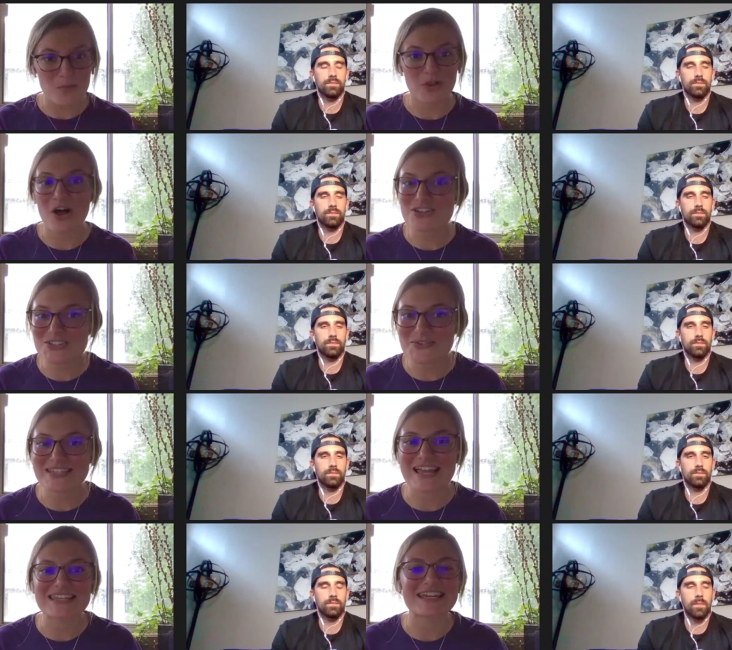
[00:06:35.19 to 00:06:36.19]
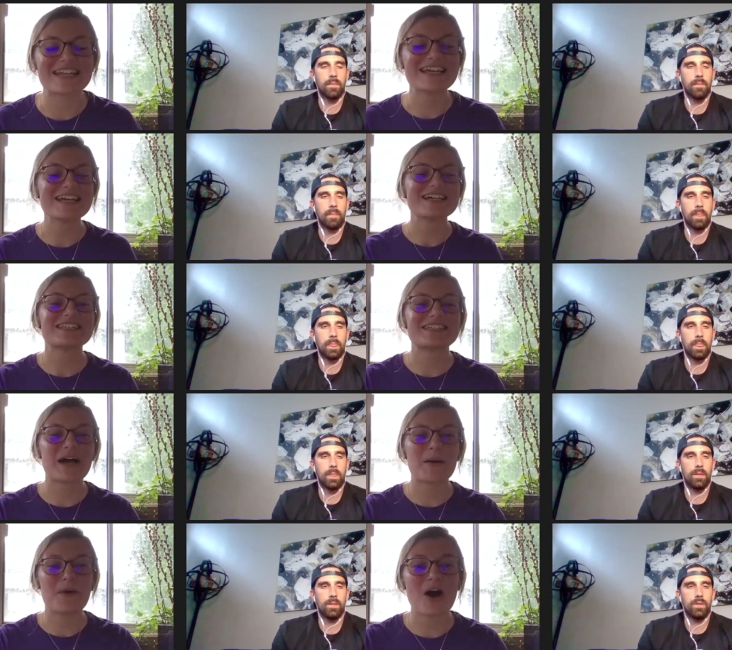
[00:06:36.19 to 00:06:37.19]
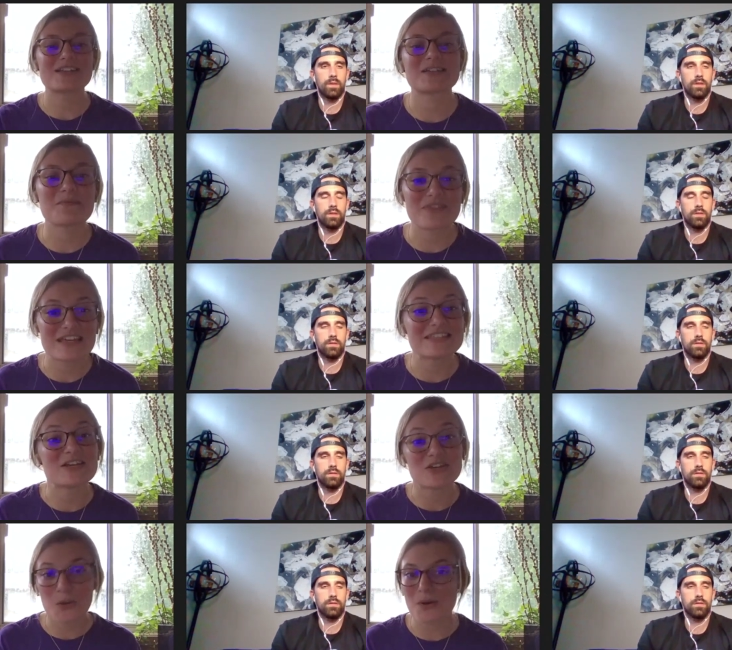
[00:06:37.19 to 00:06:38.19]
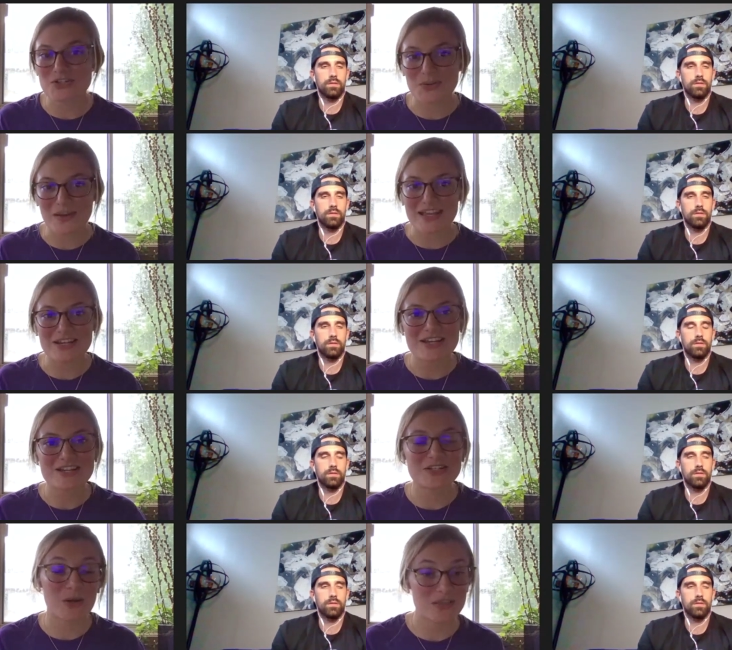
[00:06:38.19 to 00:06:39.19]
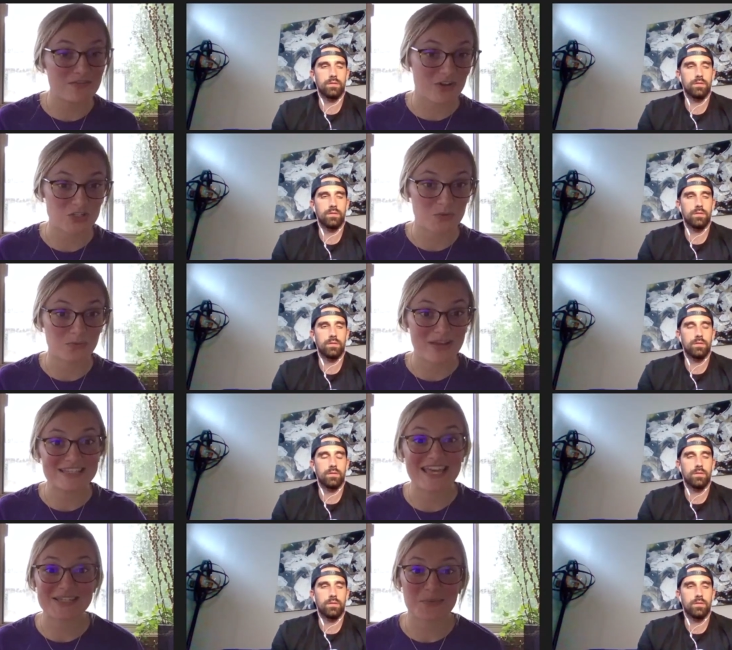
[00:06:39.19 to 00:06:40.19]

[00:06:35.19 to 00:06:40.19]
Speaker 1: will also send in some awesome things that you are doing during the virtual race as